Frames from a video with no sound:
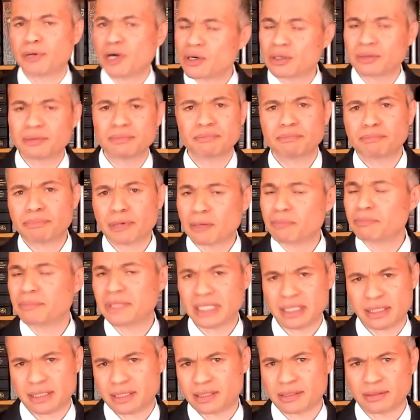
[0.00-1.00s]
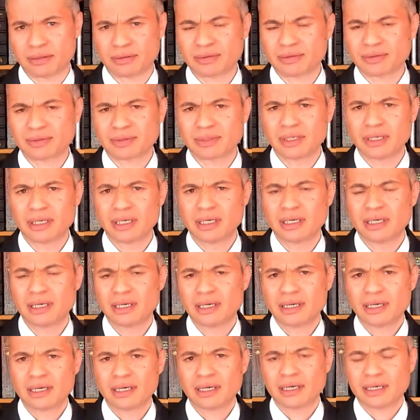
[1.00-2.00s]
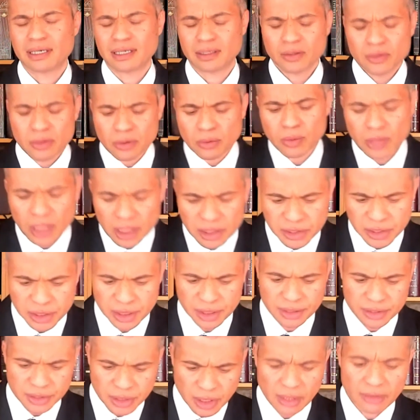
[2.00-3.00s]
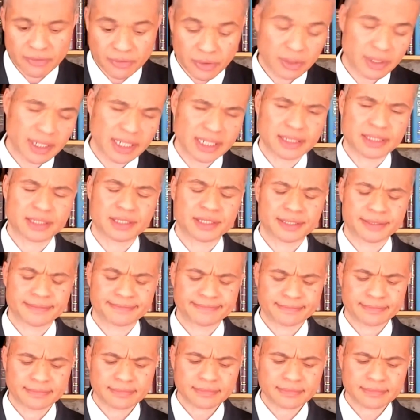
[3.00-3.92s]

Parmenio who watches over us.